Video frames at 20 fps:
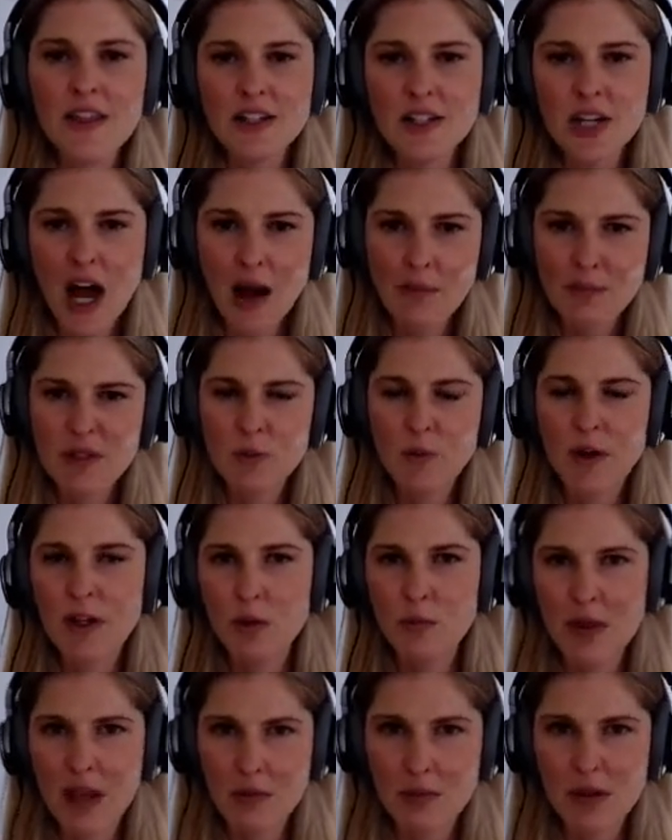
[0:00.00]
top is what
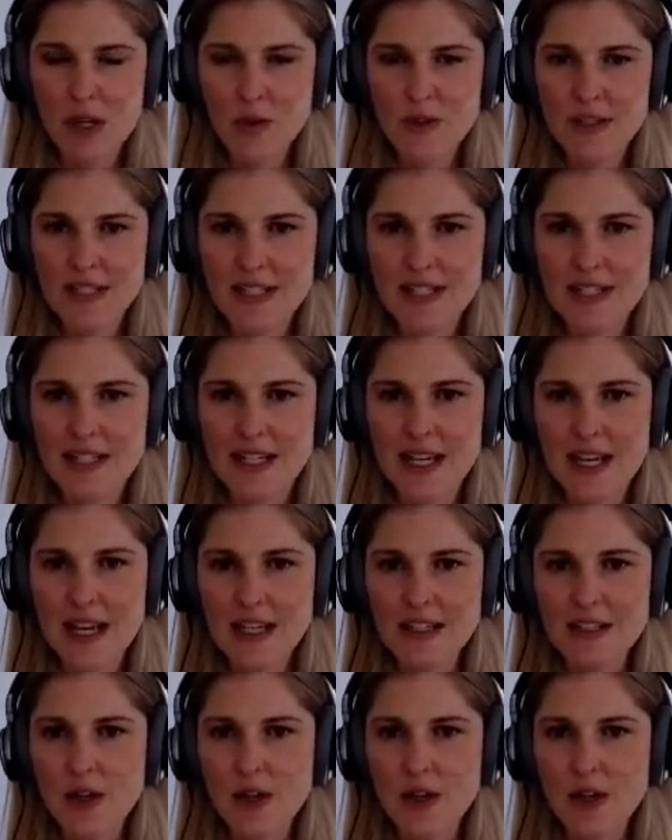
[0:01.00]
you may be used to seeing.